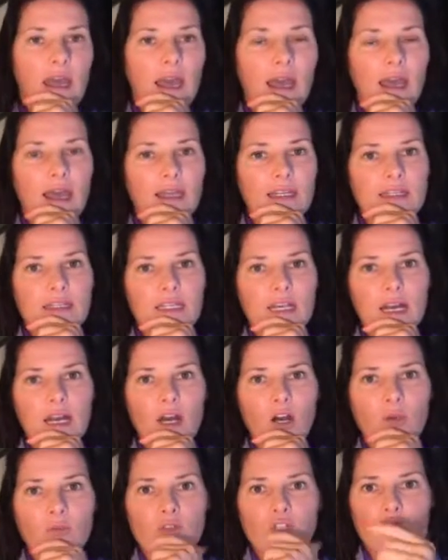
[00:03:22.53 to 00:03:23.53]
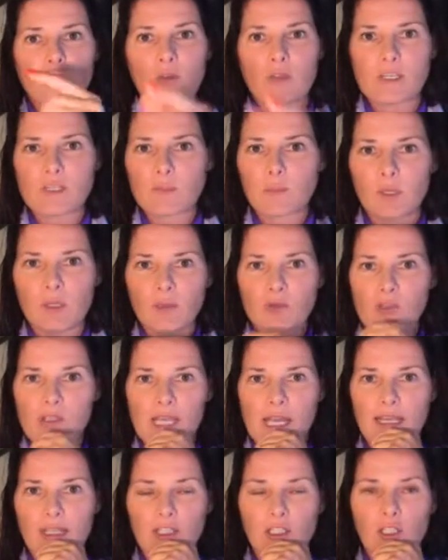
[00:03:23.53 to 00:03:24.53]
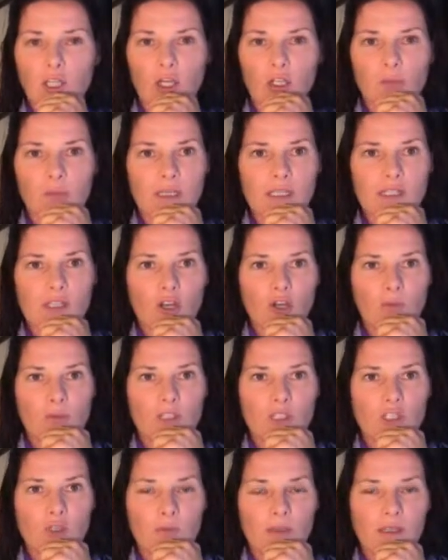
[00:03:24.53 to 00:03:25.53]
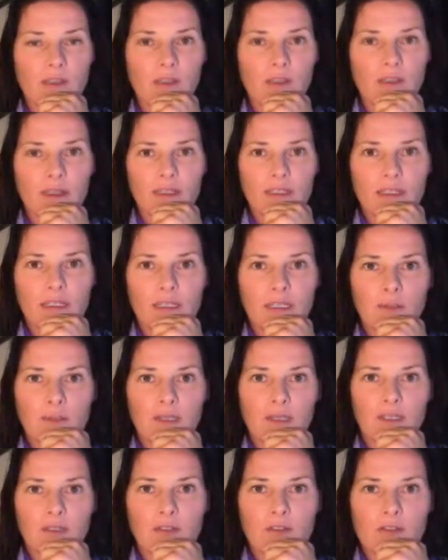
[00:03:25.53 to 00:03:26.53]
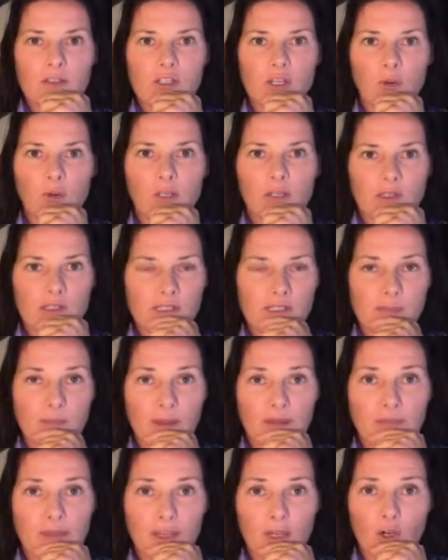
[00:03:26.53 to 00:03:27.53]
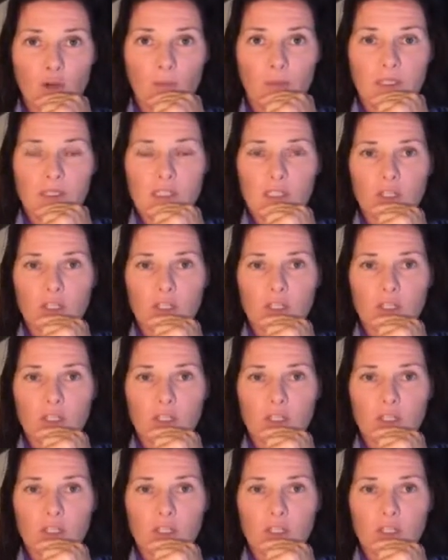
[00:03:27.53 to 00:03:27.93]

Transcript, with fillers: And uh, I'm sure there's people saying hello to me, so I'm assuming that they can hear me because no one else has made that comment.